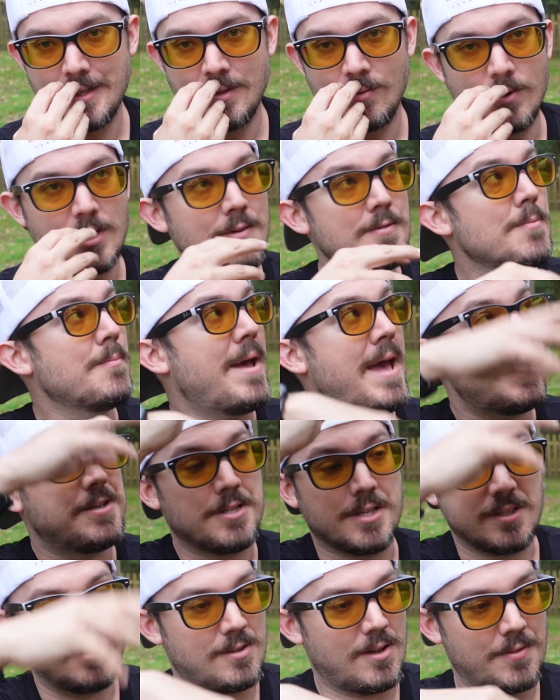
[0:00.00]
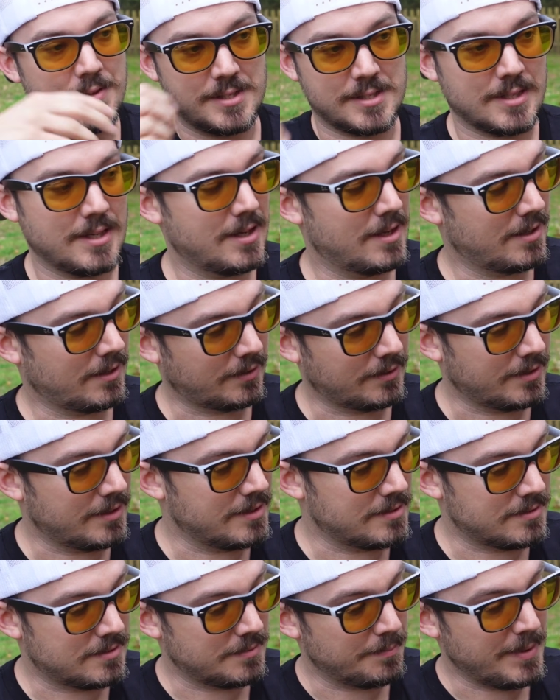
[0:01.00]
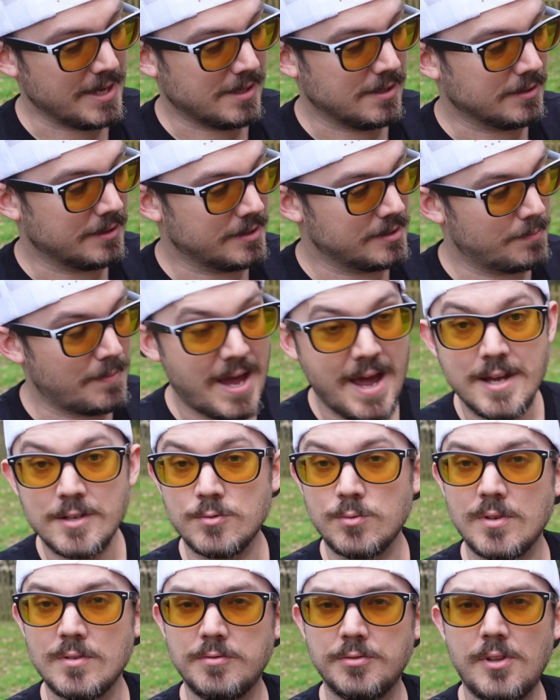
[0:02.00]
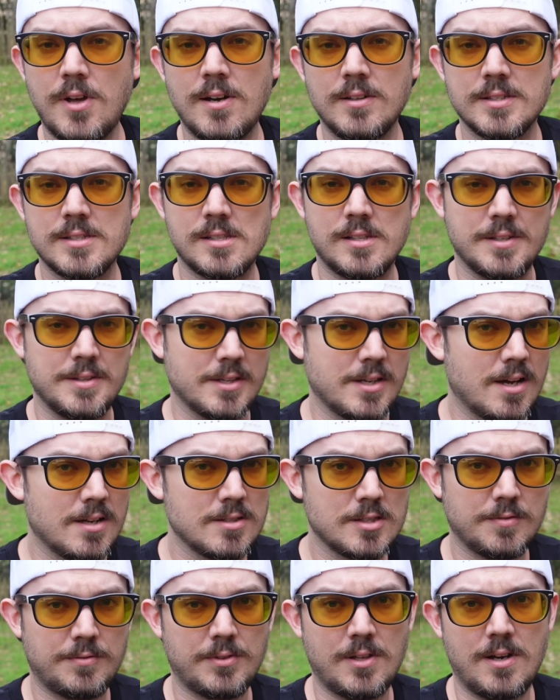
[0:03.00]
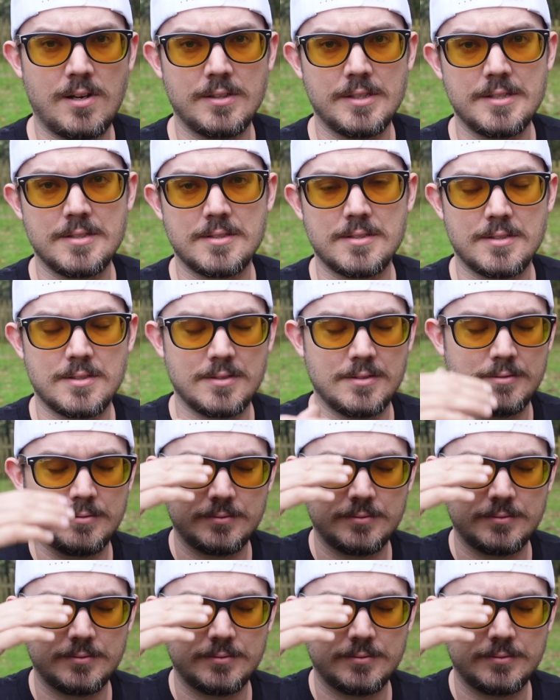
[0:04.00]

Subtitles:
Whatever magic is on this gun is making these mags run flawlessly, the gun's flawless.